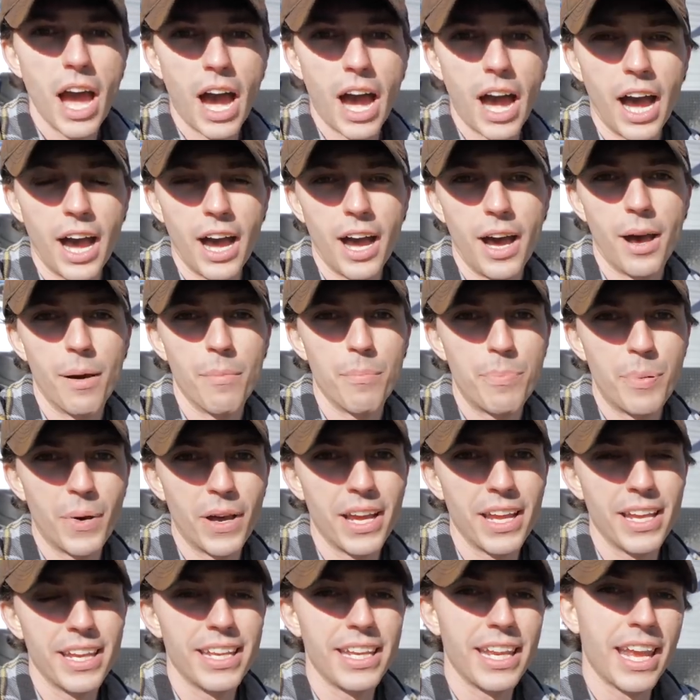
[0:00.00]

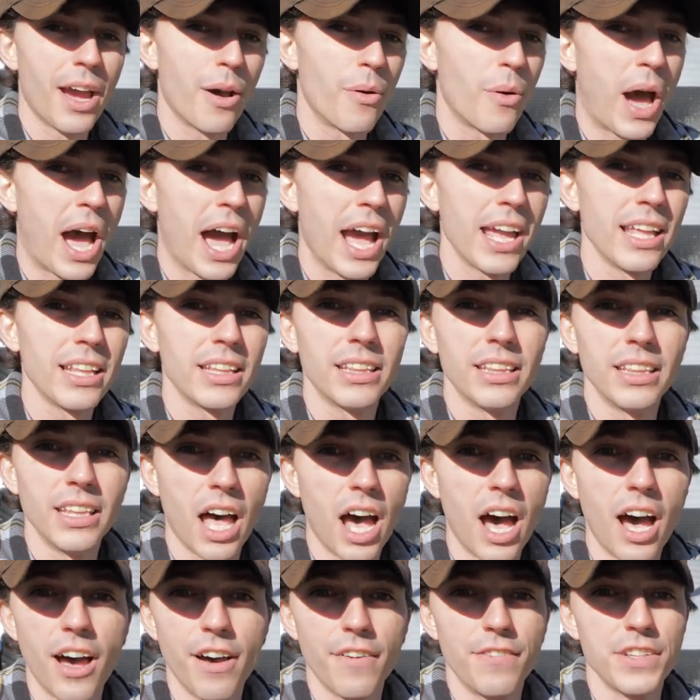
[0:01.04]
But yeah, I
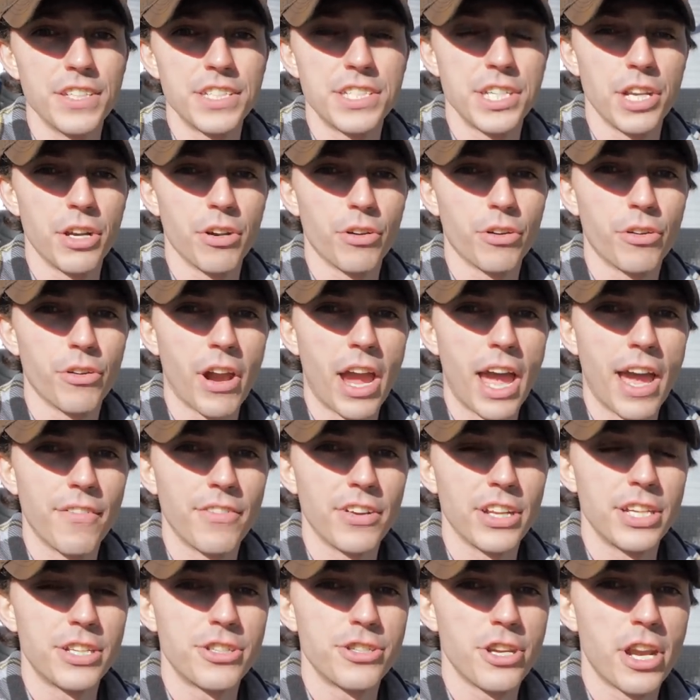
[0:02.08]
love zero
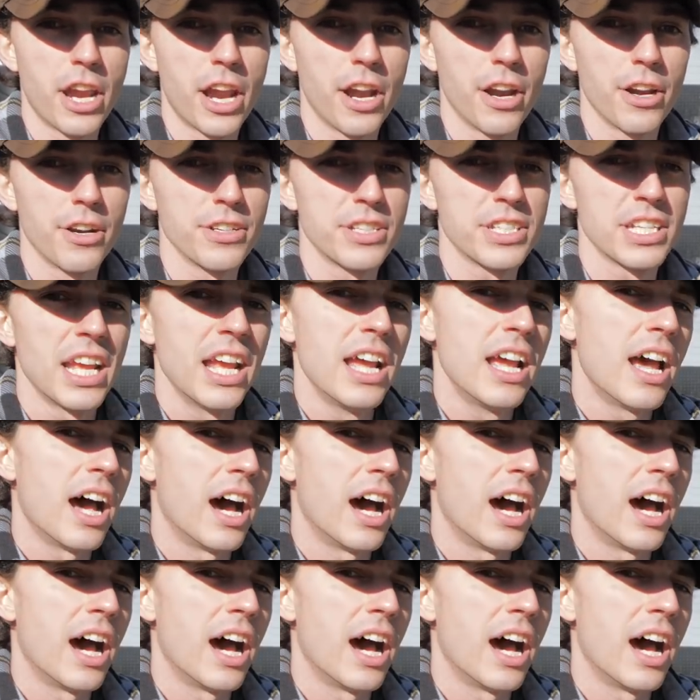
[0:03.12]
gravity chairs.